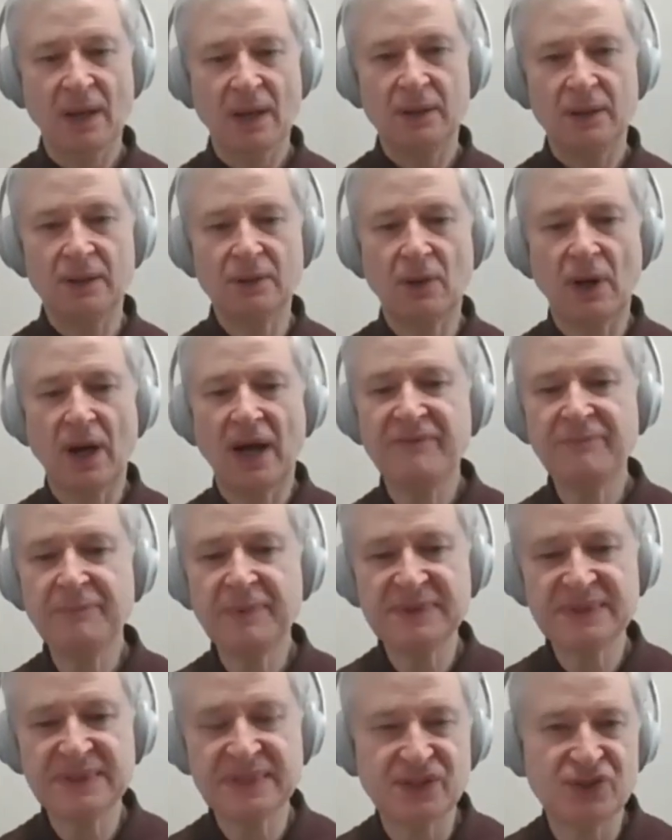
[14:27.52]
You know, I've
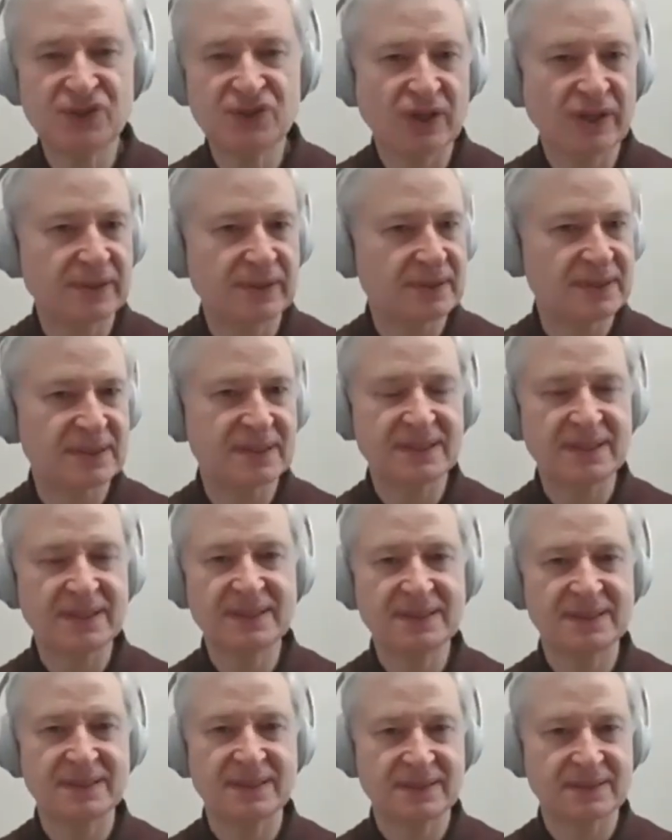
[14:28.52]
been teaching
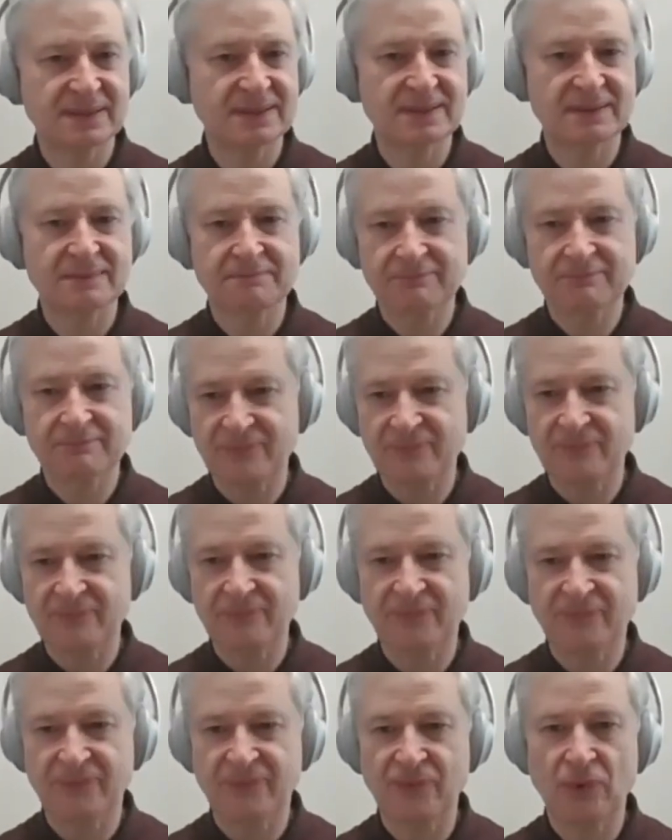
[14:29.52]
statistics
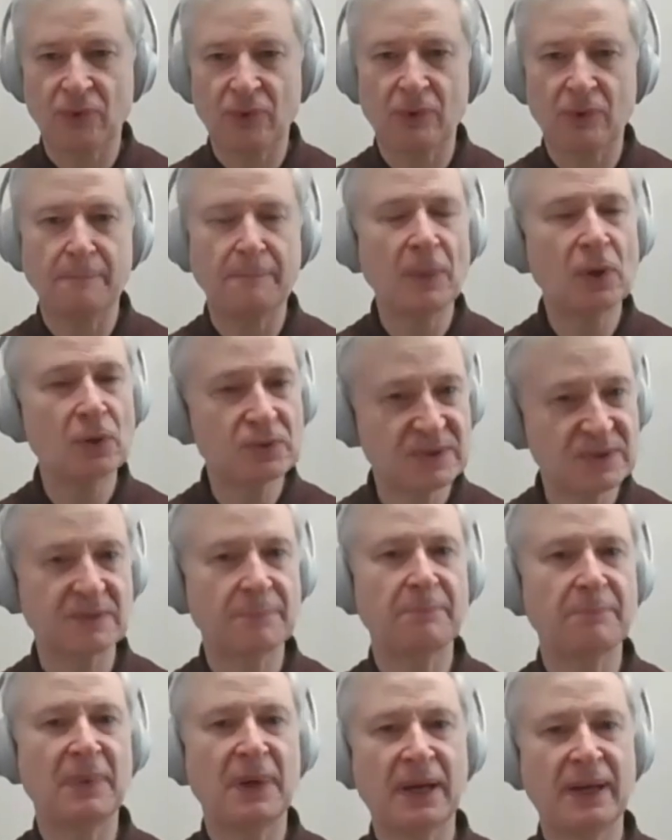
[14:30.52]
for most
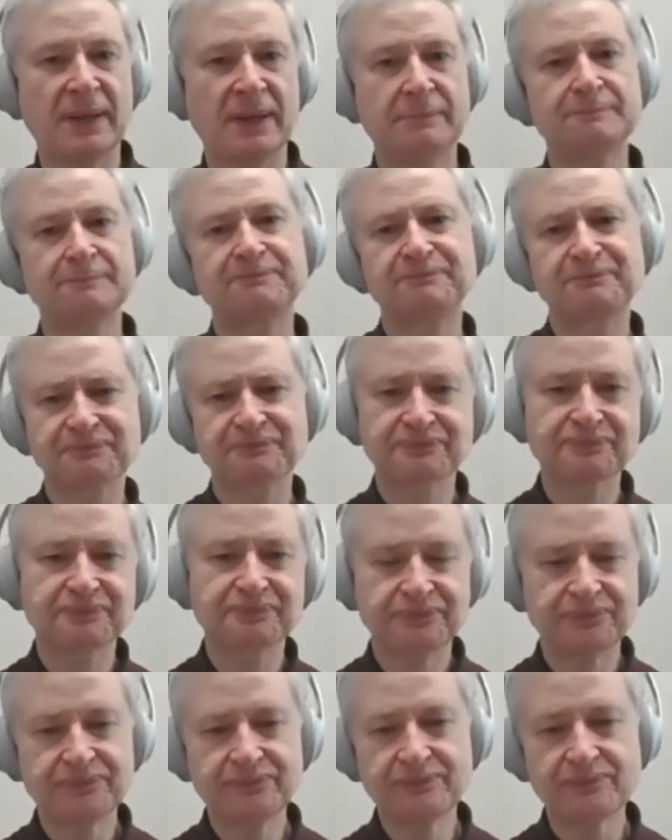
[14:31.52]
of my
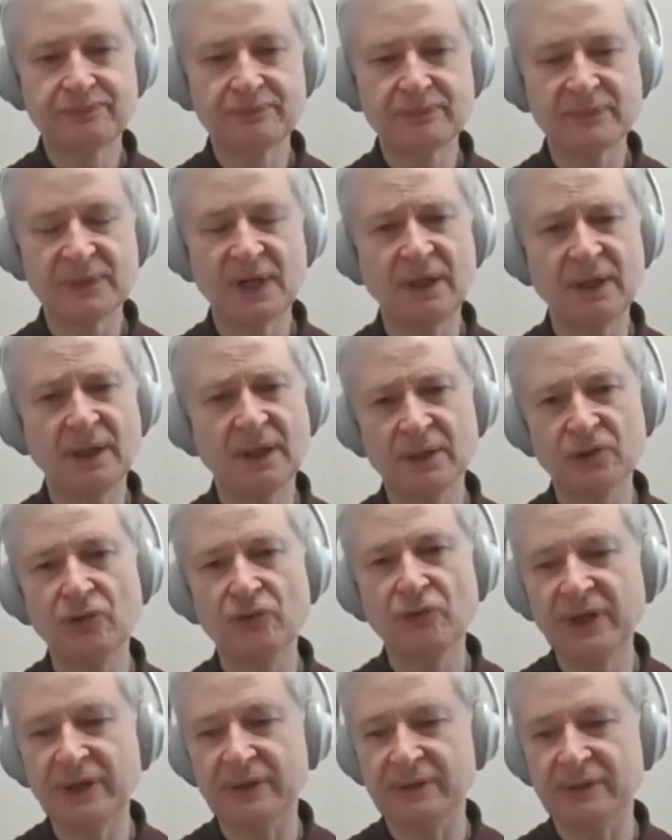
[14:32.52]
uh,
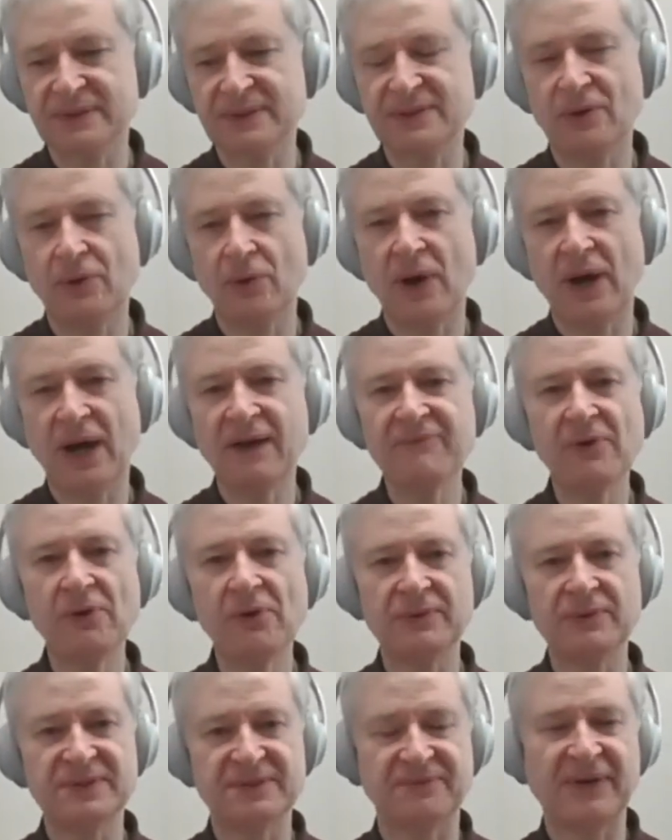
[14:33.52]
career. So I've
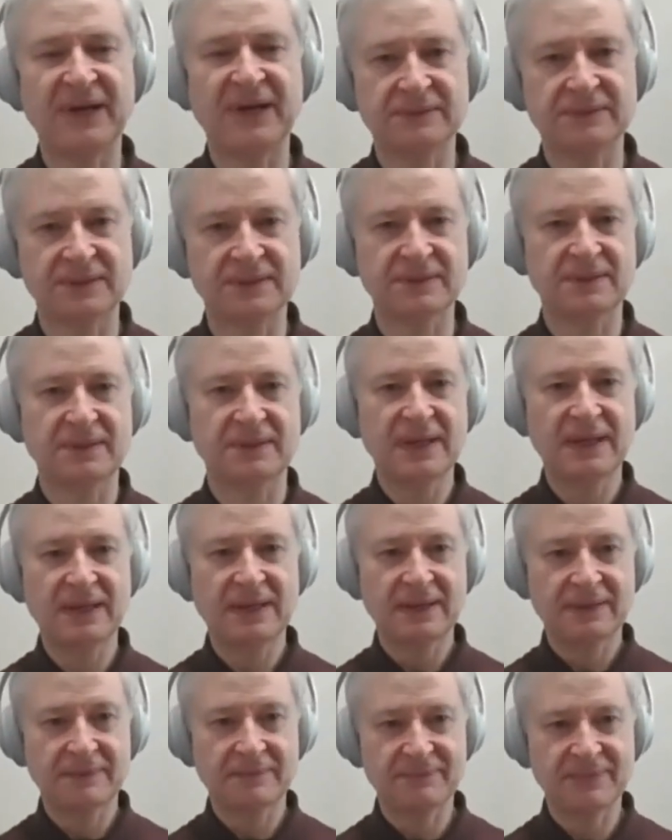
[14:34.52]
always felt
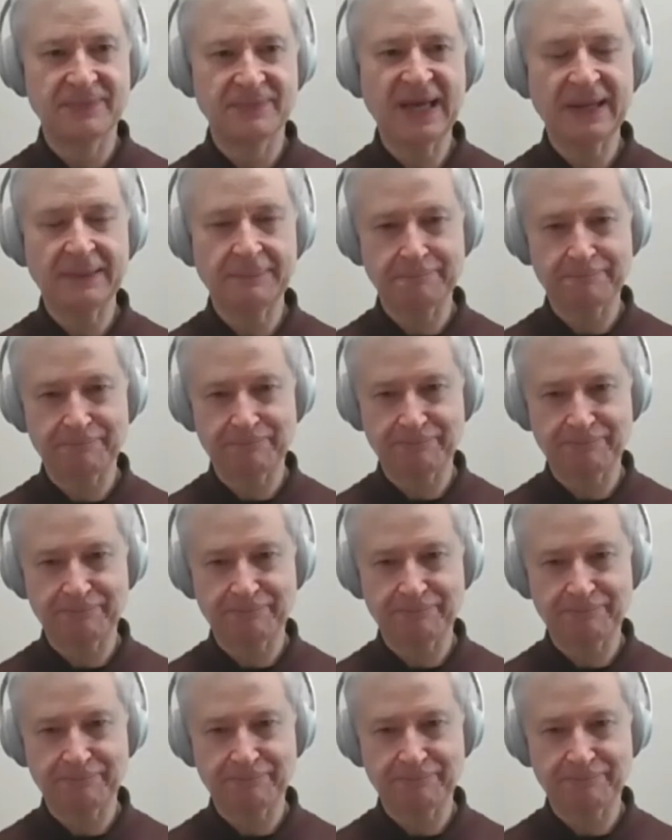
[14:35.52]
that